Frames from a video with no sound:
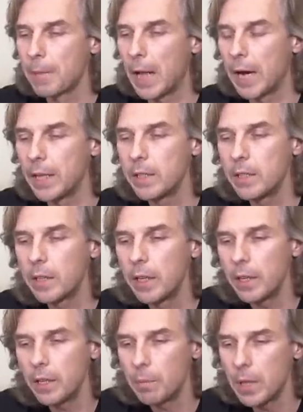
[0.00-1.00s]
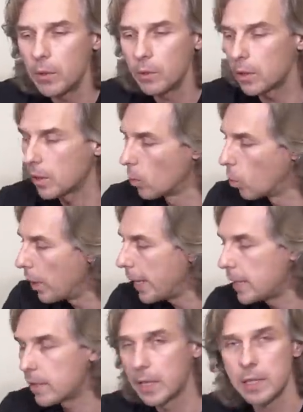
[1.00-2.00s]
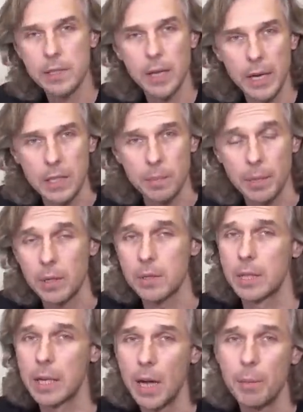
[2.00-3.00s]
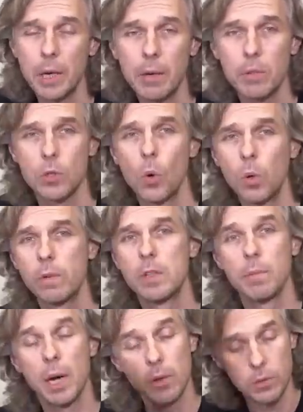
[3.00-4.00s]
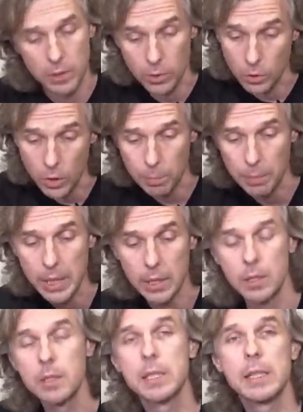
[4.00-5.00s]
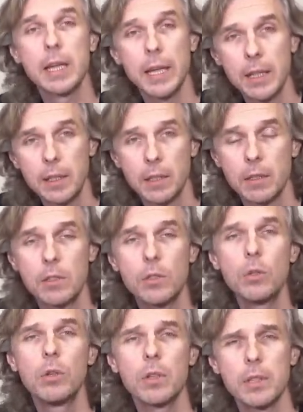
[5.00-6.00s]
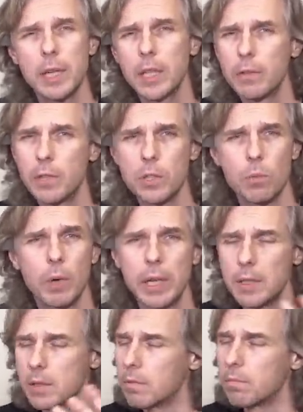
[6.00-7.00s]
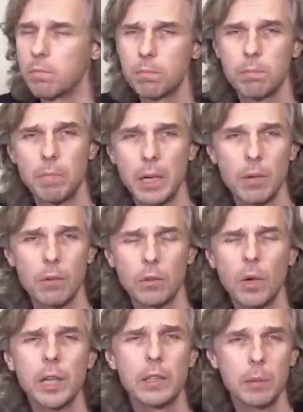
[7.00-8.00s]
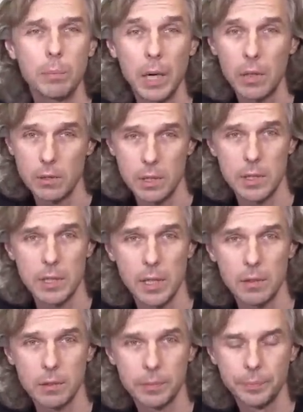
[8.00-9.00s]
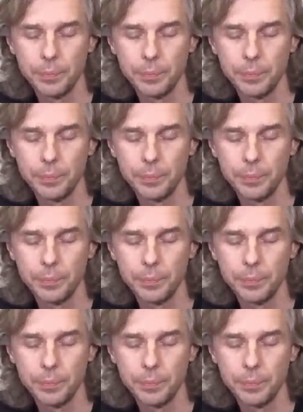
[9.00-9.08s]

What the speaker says: I didn't care about weight and size because the camera was always mounted on a big stand, studio stand, which weighs, you know, 200 pounds itself.